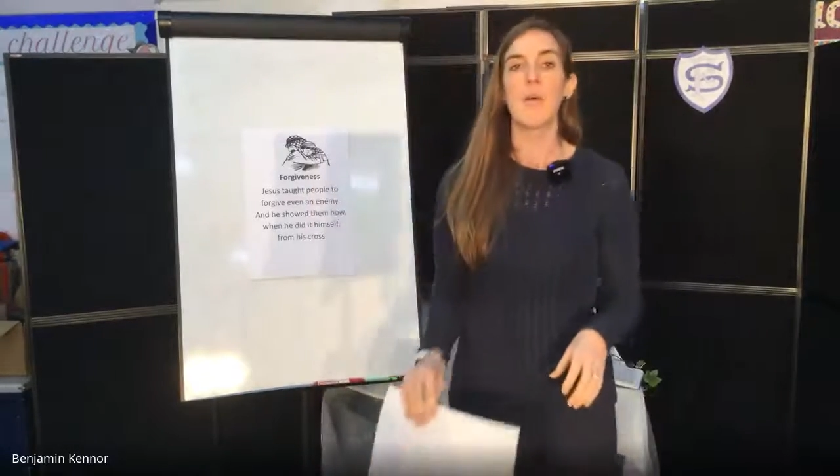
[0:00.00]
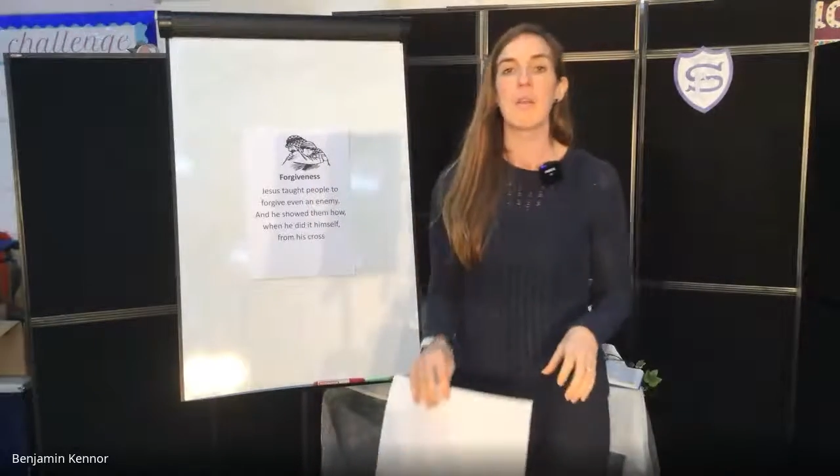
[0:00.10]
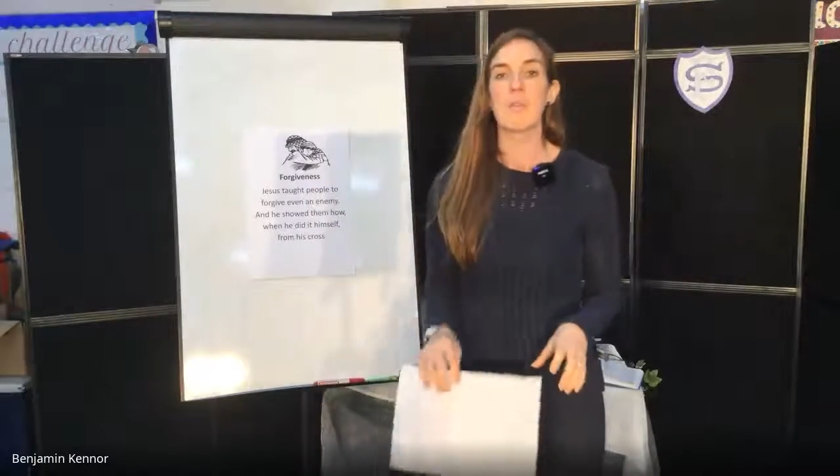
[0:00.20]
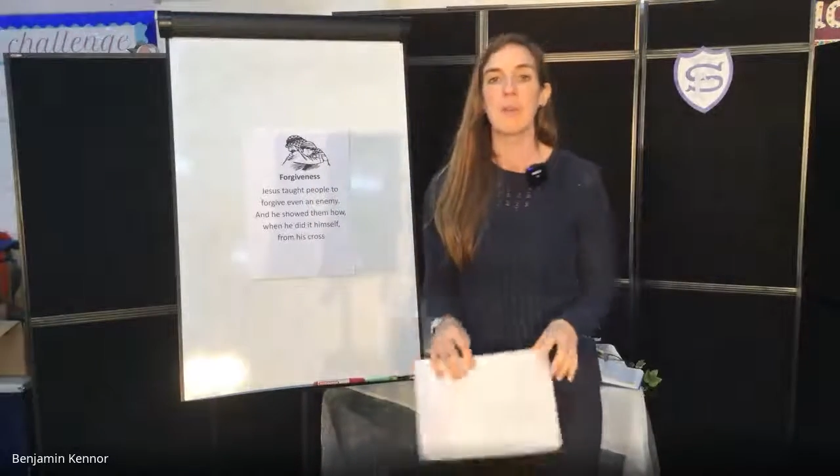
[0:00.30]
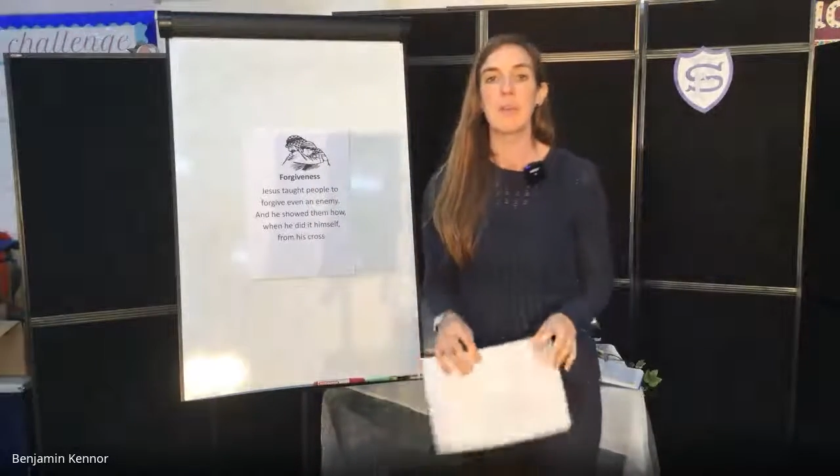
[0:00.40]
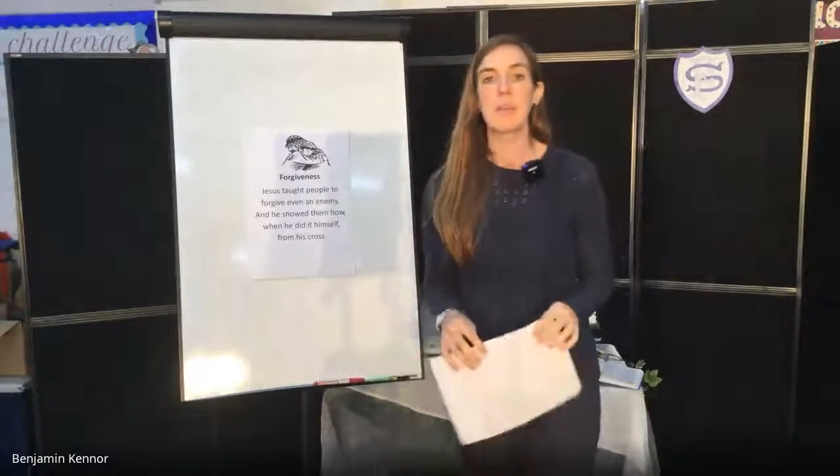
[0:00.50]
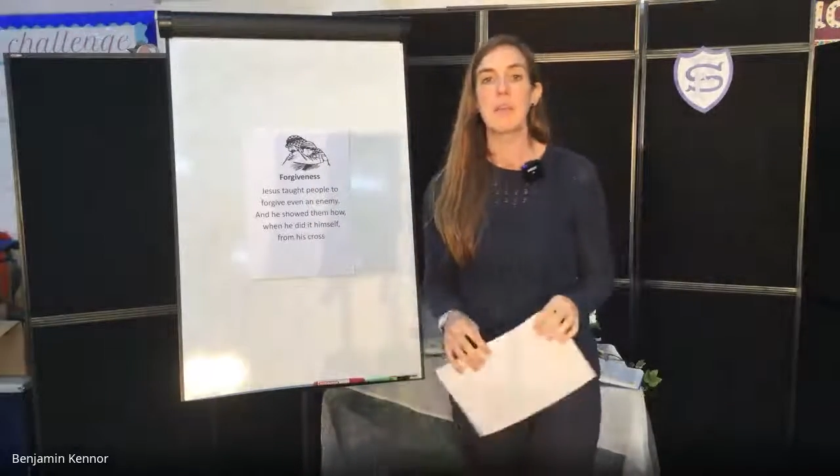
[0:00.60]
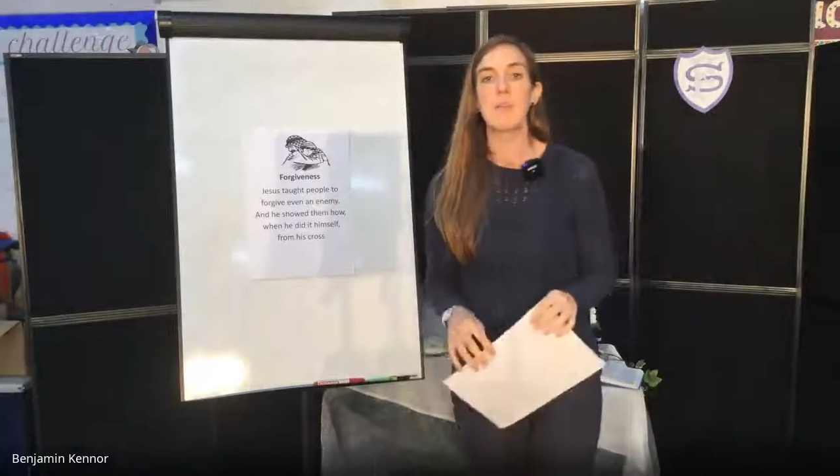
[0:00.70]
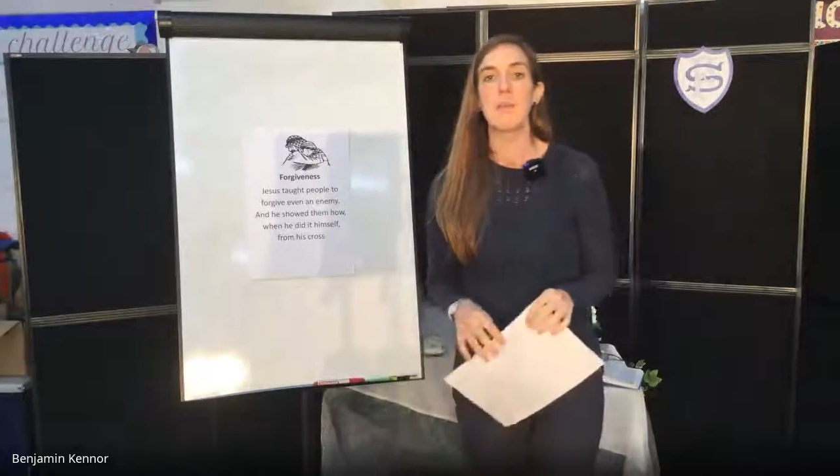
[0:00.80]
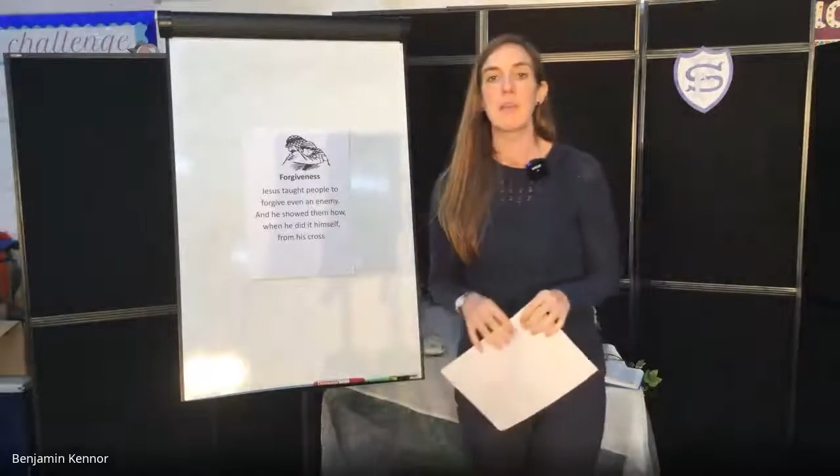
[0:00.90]
Some of
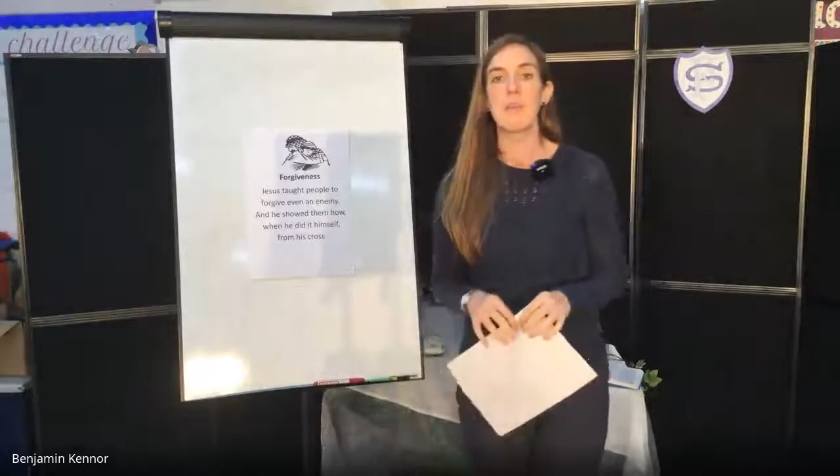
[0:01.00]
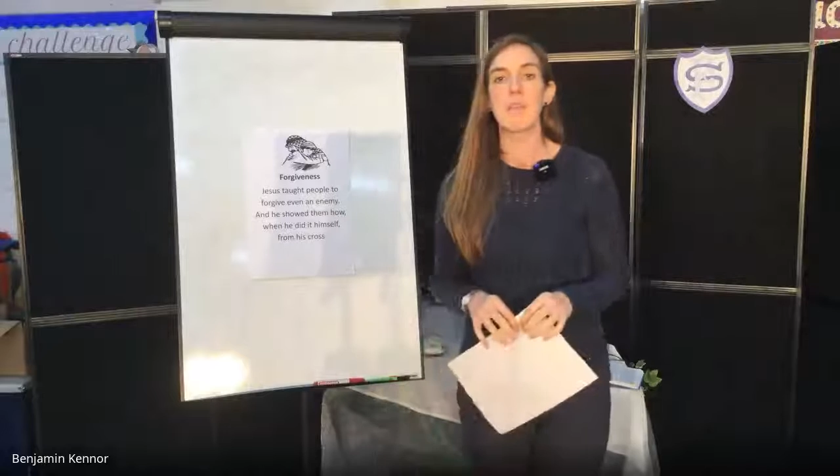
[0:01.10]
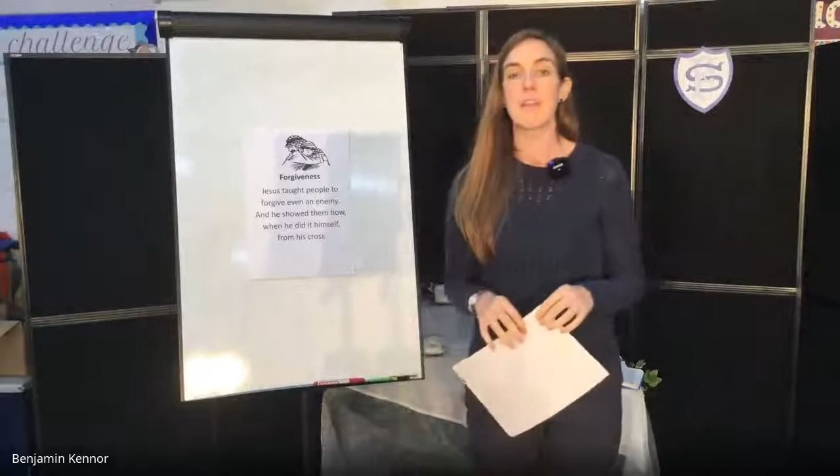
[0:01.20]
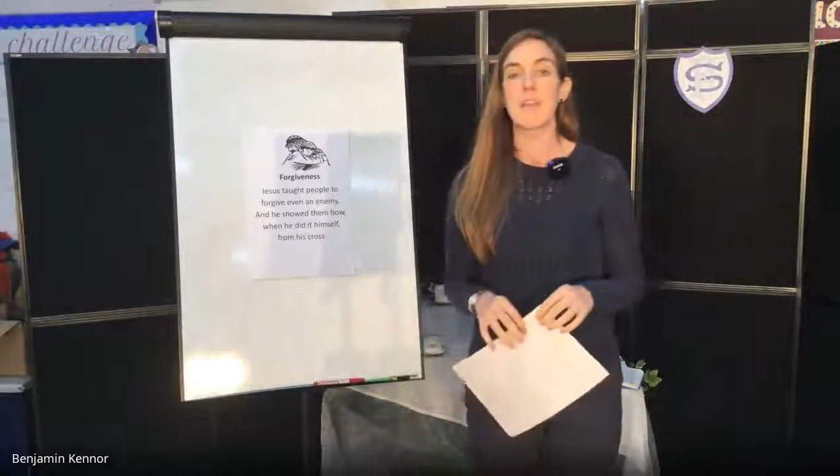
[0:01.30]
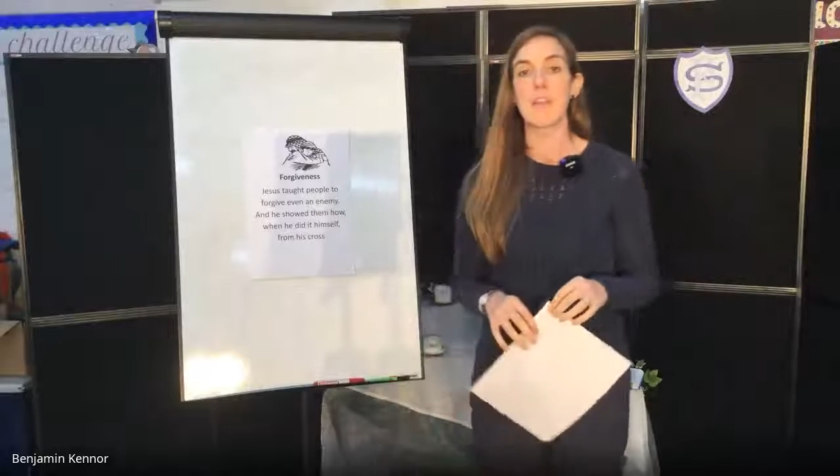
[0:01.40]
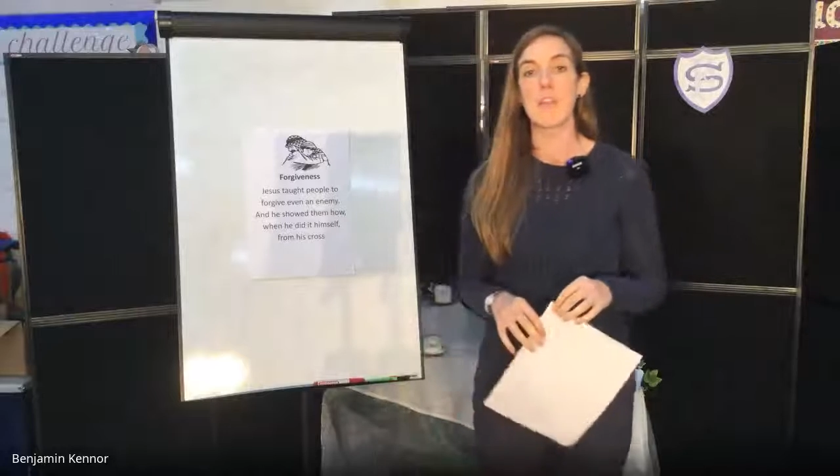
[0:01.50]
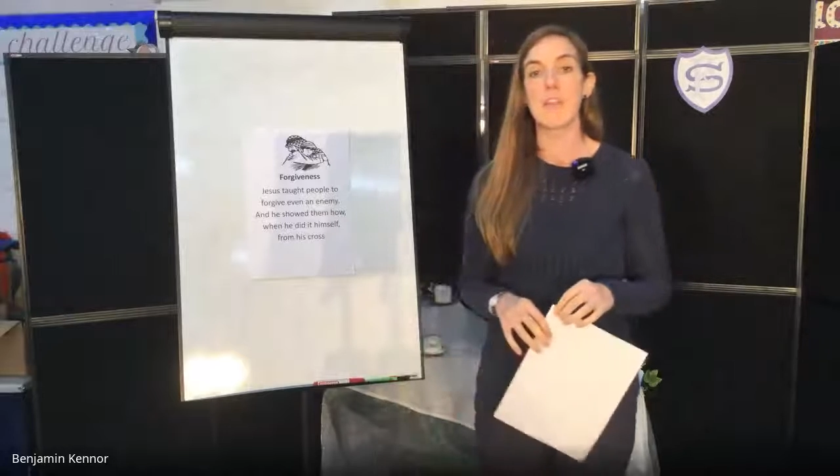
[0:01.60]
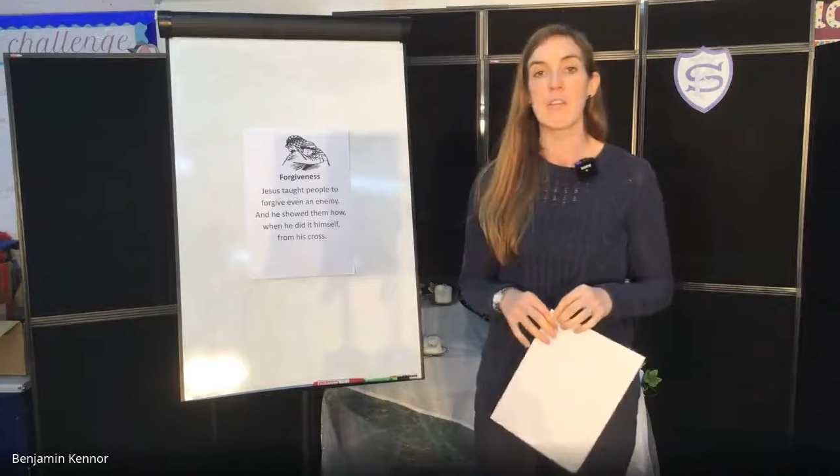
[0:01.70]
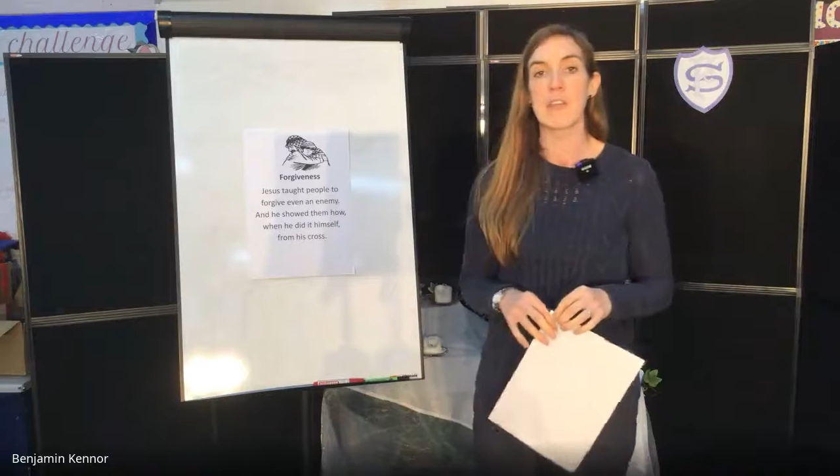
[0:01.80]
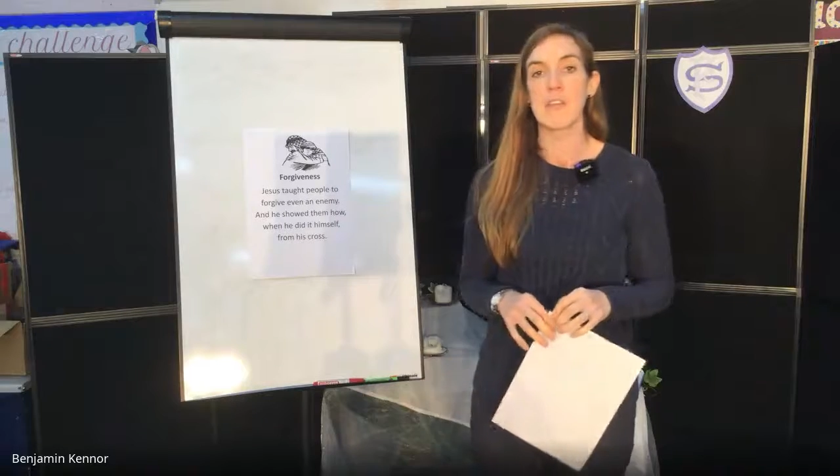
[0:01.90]
you may have seen the
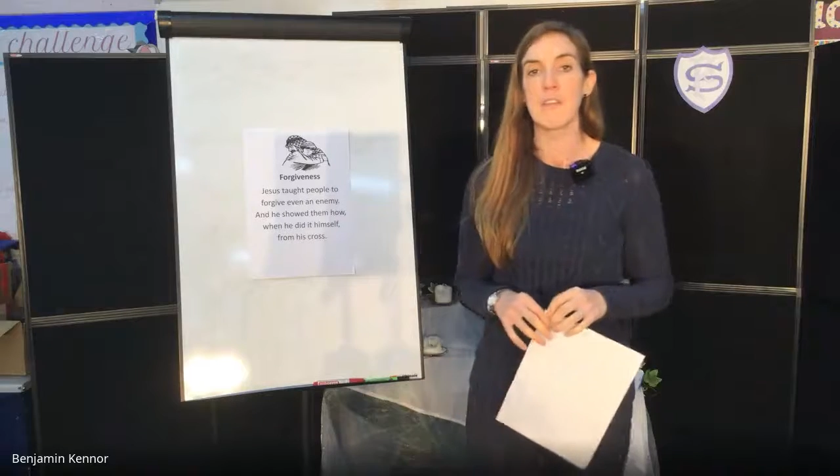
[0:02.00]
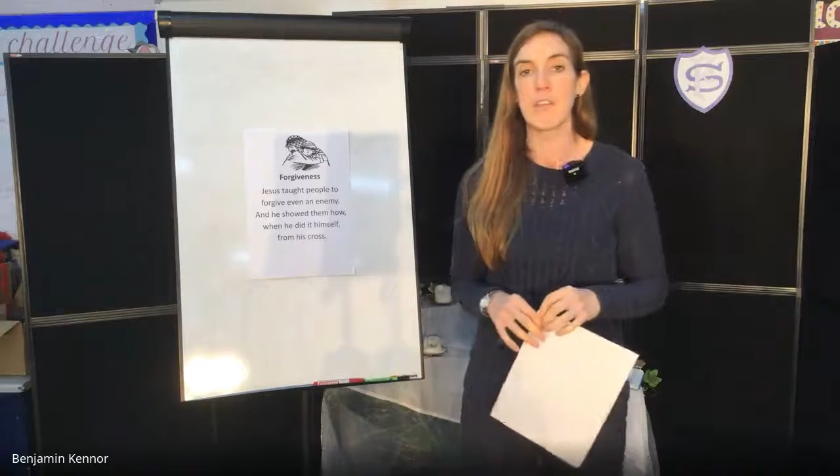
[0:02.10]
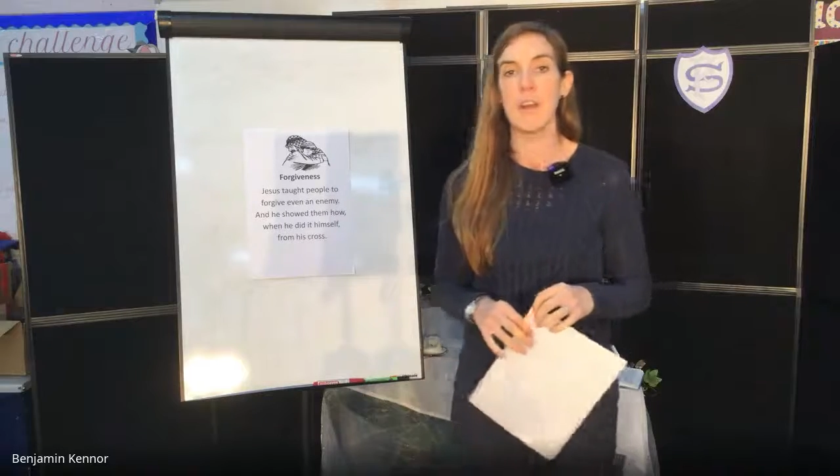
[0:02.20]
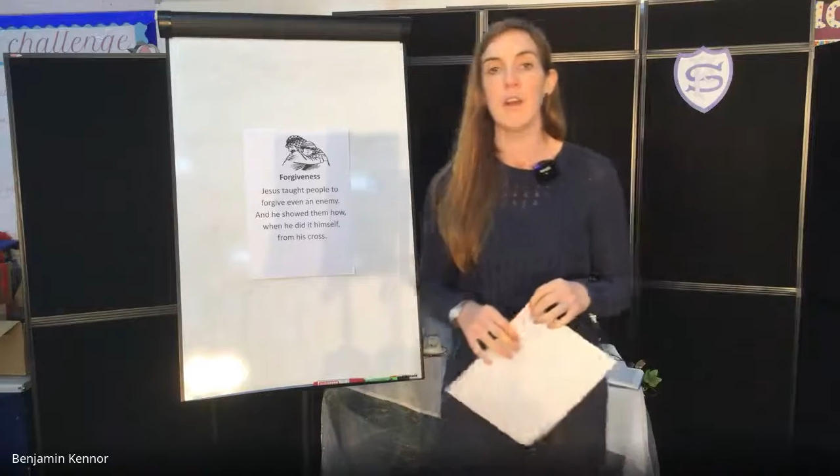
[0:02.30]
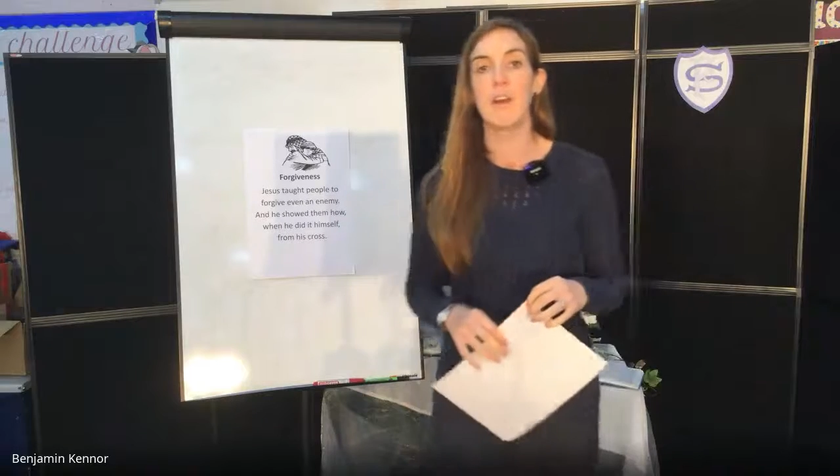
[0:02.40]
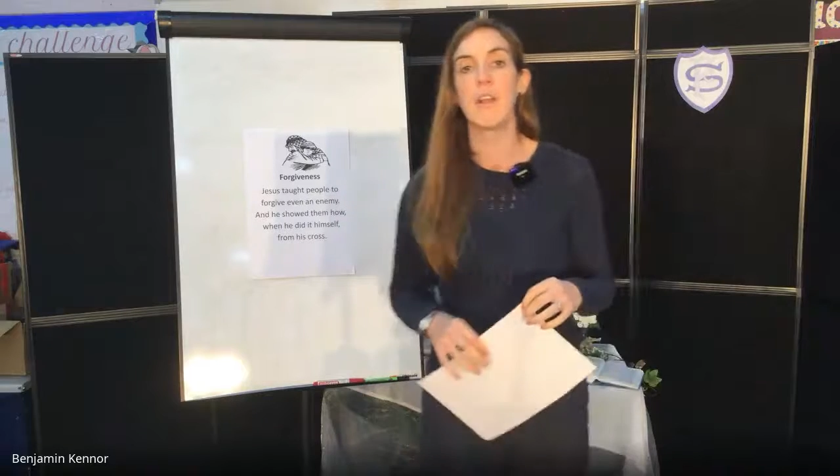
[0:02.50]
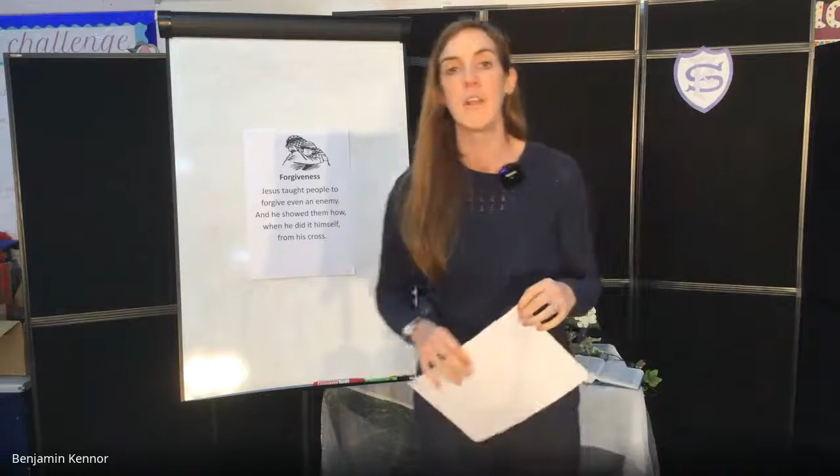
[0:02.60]
newsletter